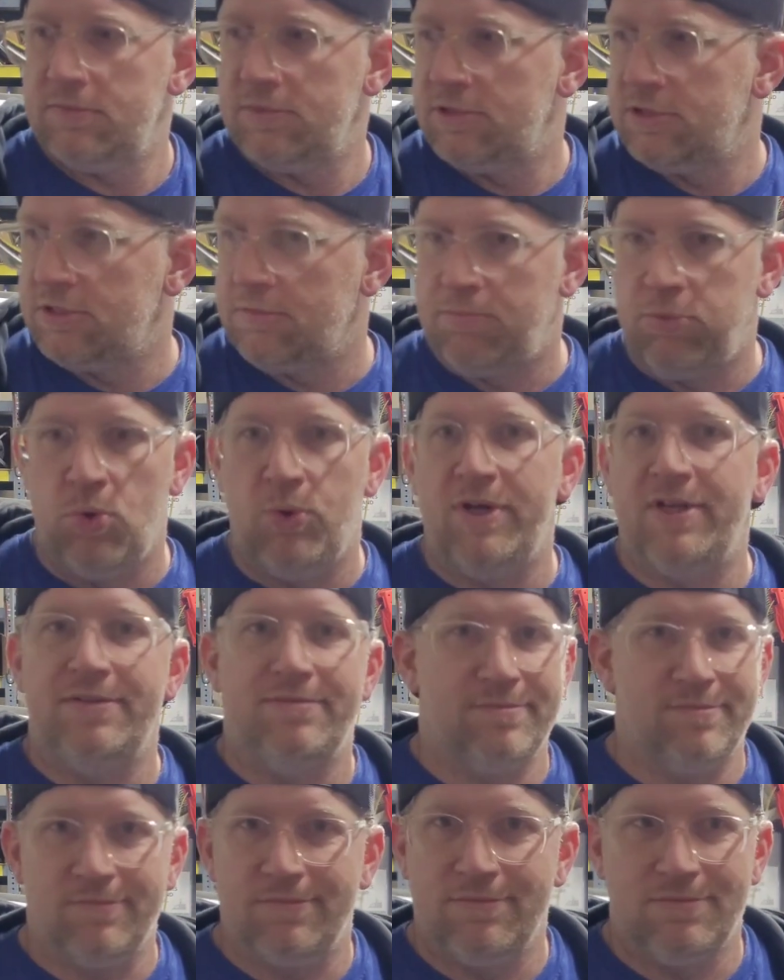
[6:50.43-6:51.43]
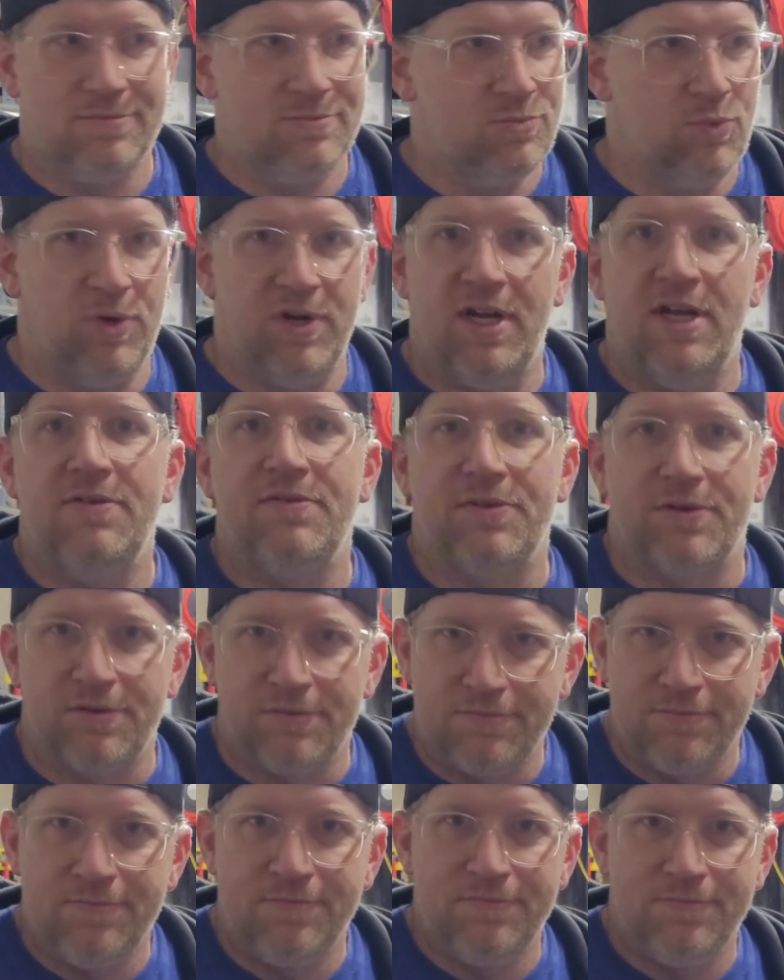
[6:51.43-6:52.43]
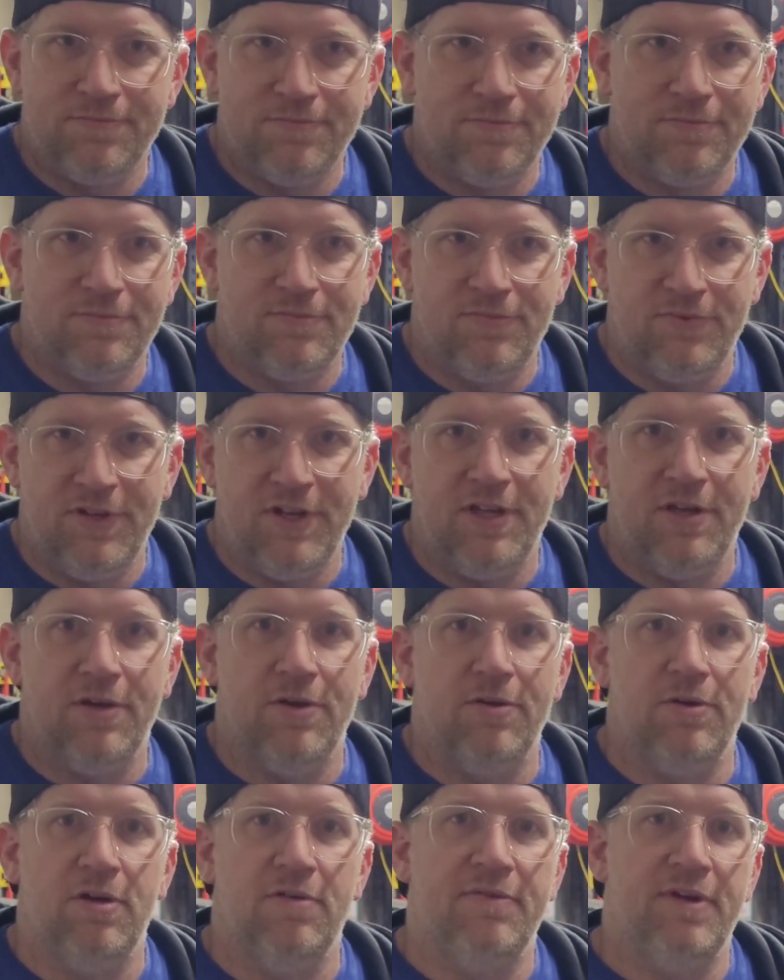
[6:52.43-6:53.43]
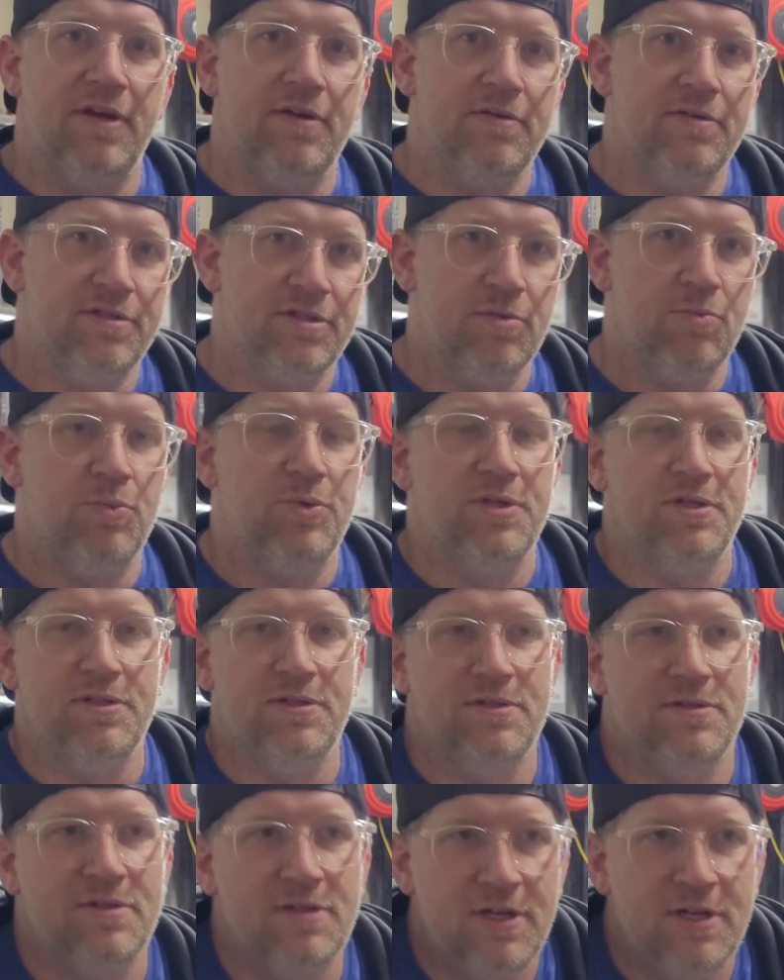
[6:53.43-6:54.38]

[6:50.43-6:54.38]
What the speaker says: to point whatever video of someone